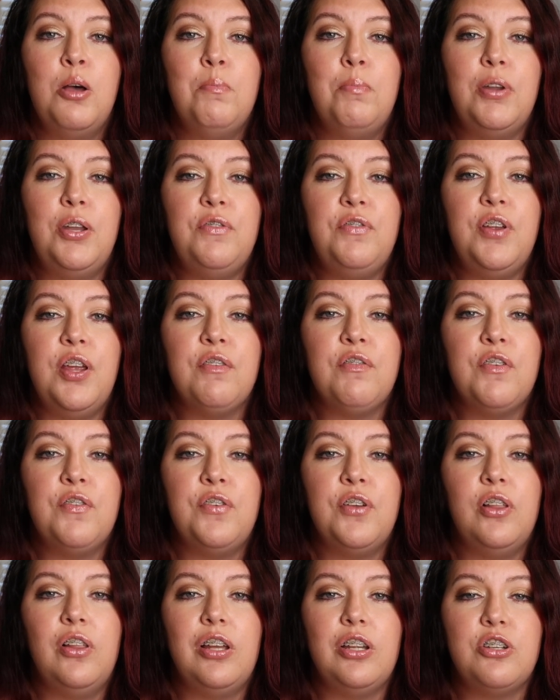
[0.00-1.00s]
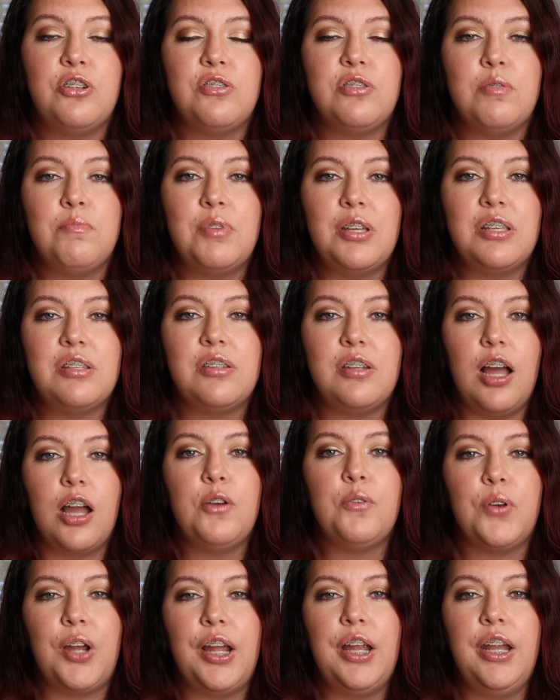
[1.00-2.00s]
But if you ever feel like just something's
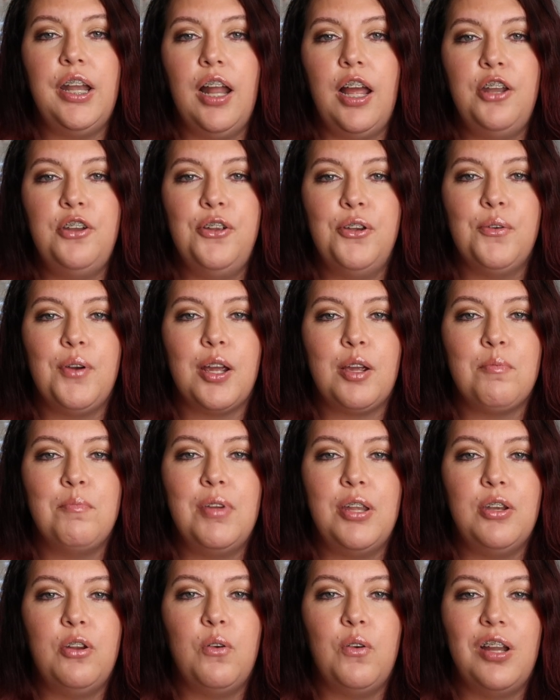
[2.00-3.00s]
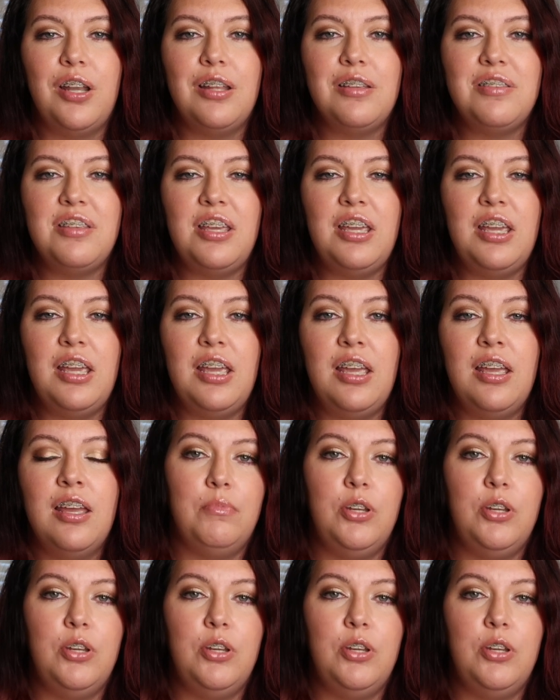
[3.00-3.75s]
not right, I do recommend going to see,